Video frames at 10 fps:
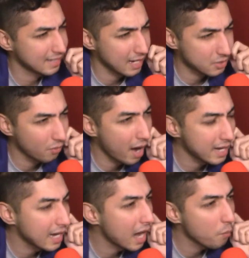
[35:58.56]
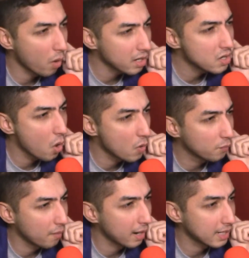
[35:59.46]
that's right. And I want to know
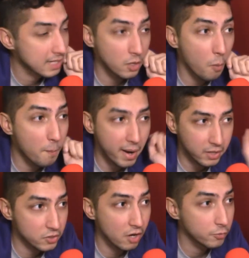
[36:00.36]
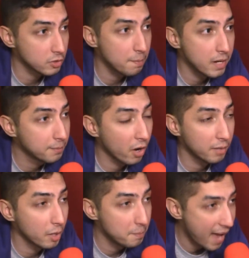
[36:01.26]
if because I know Microsoft was a big part about